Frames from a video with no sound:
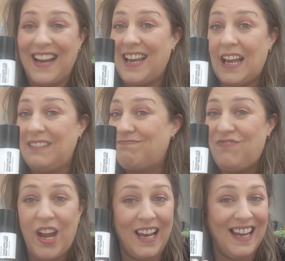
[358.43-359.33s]

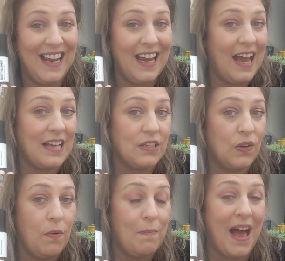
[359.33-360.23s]
And really, it
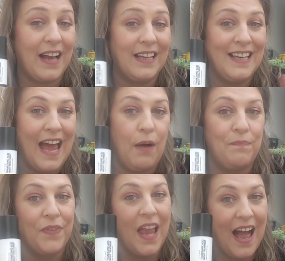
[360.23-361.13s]
hasn't come back. Now,
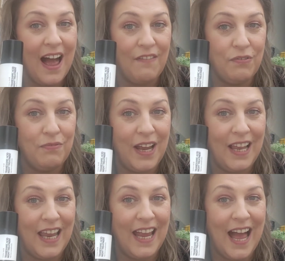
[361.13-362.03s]
I haven't
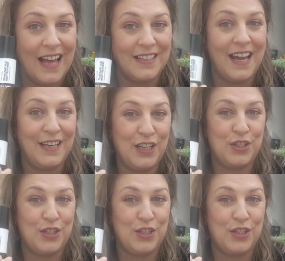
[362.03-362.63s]
really had any